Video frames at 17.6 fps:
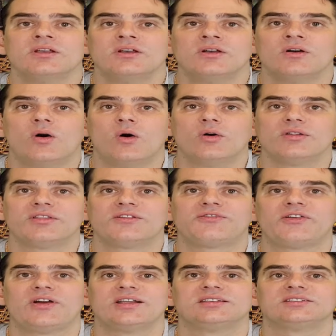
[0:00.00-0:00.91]
All of the
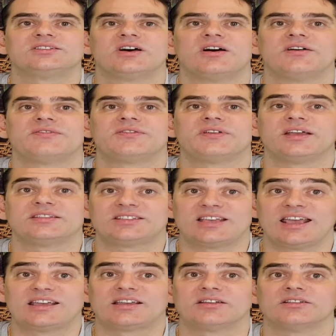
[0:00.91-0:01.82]
friends that I've
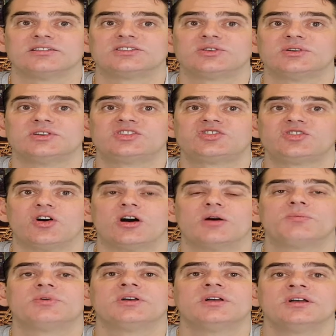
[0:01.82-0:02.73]
taken to his
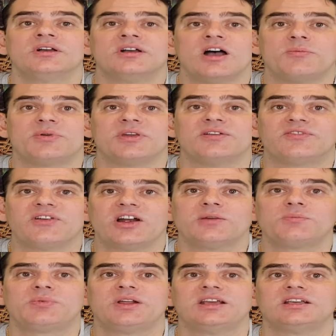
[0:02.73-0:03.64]
shop have been
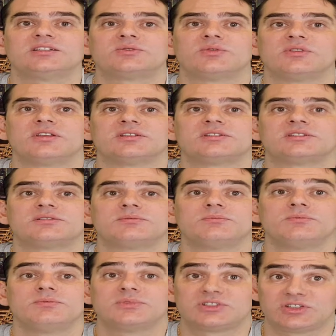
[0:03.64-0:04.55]
very pleased with the
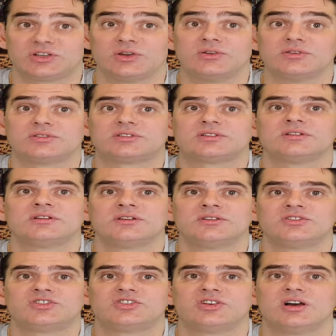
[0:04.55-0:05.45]
suits,
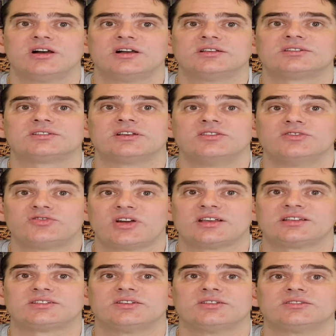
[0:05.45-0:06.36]
shirts and
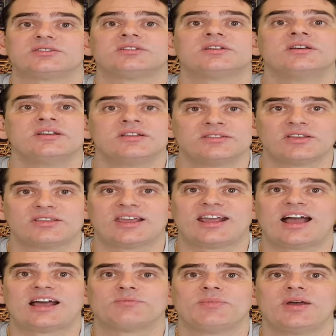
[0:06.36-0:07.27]
dresses that
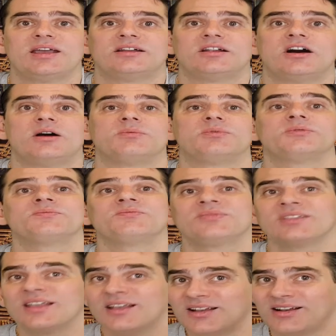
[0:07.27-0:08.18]
they had made up.
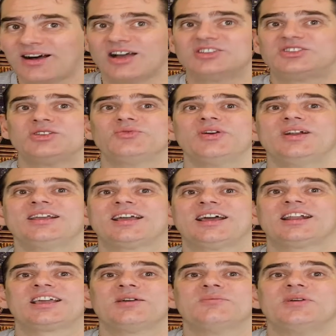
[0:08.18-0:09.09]
I should really
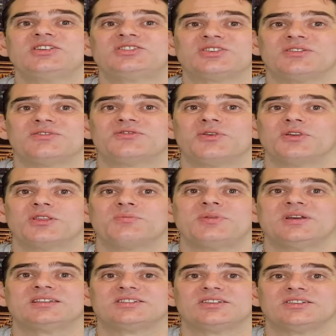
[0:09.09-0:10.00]
get a commission for all the
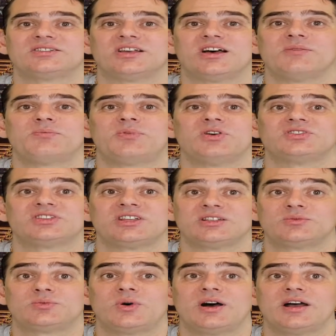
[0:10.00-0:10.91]
business that I've pushed
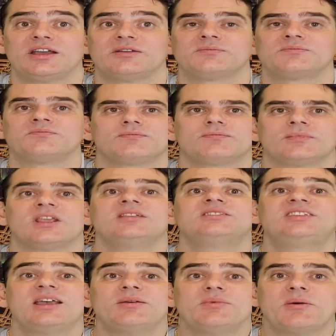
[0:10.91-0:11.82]
his way.
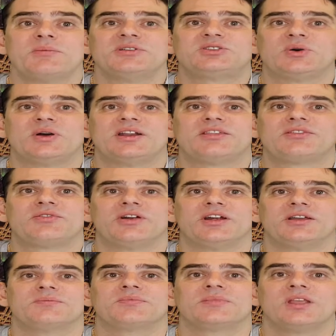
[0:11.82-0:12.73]
Tip number 23.
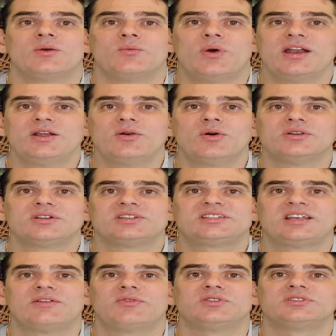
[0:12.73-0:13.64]
When you order
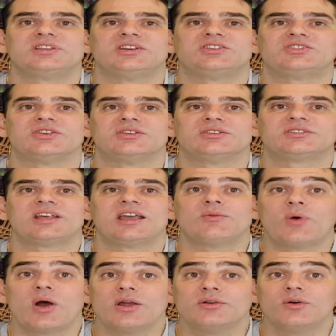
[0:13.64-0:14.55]
several dishes, they
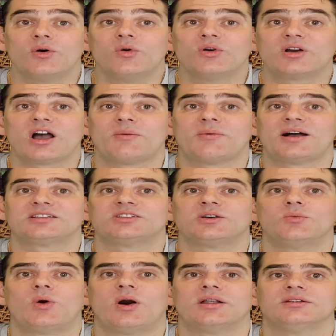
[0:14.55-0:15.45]
won't all come out
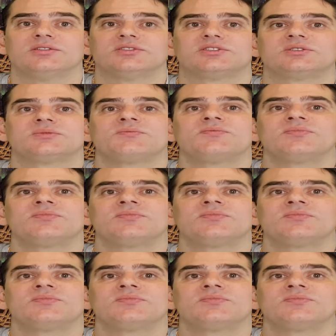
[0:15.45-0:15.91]
at once.